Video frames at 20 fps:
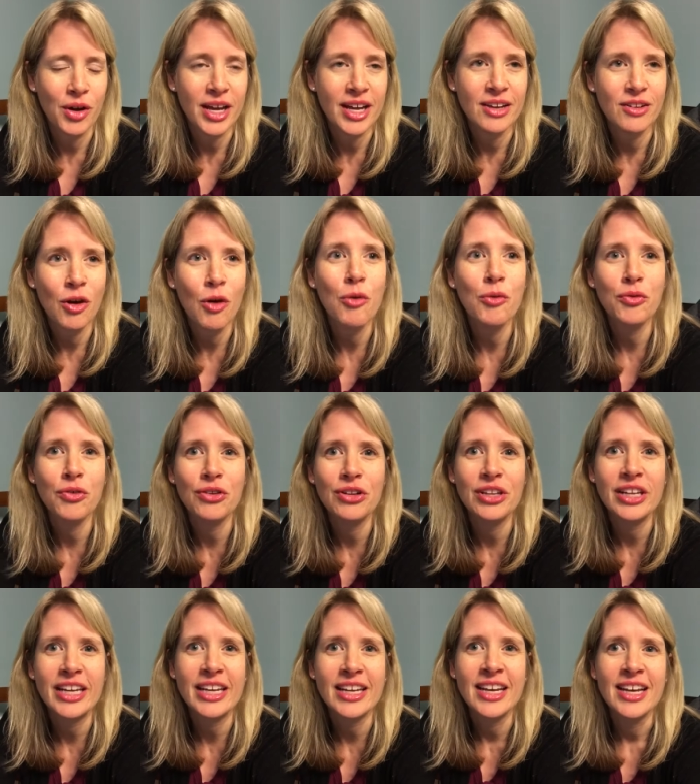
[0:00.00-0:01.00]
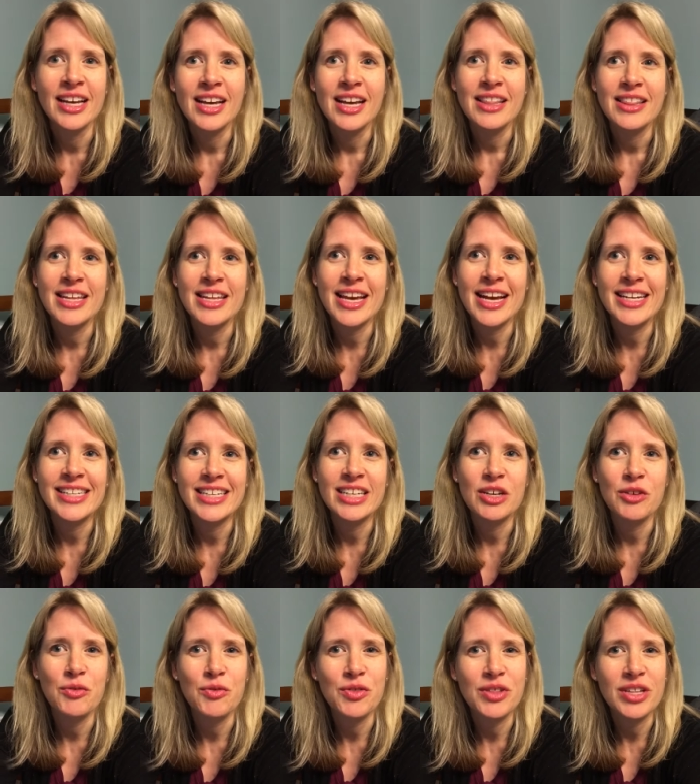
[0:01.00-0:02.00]
And hopefully, the
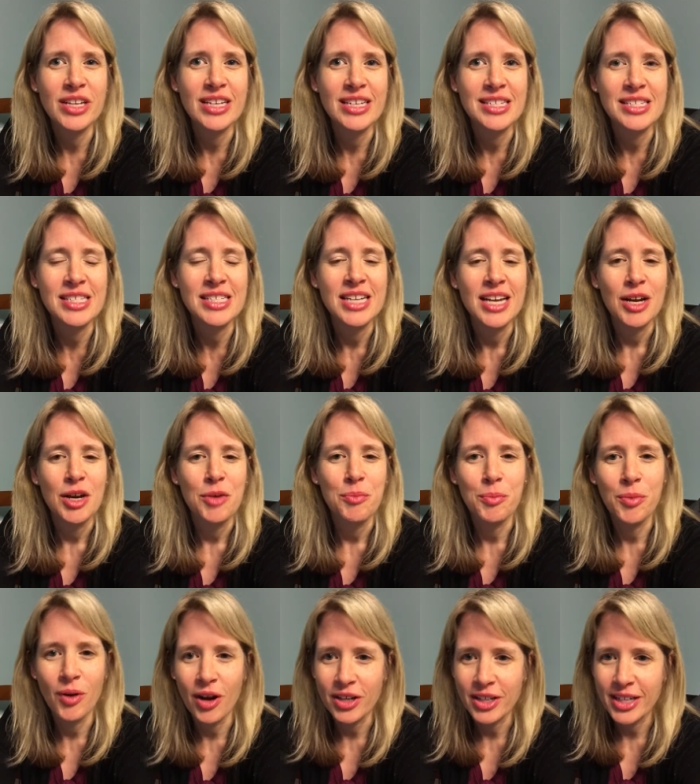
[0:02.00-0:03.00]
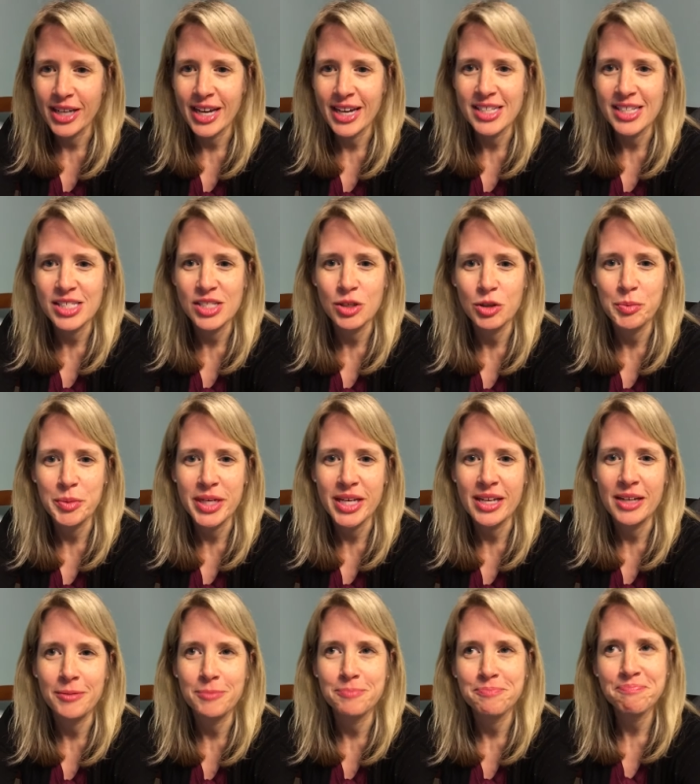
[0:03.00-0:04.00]
idea of this broadcast will
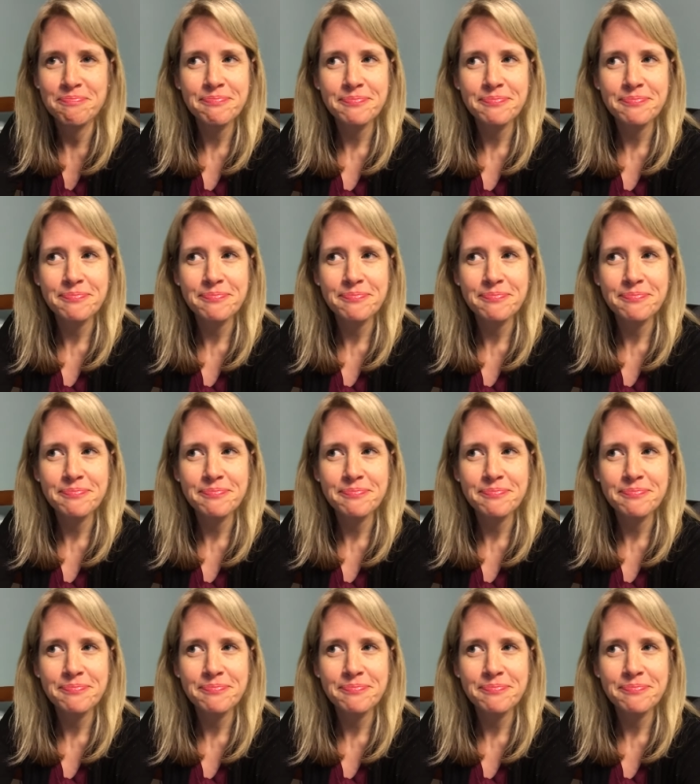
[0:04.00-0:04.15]
be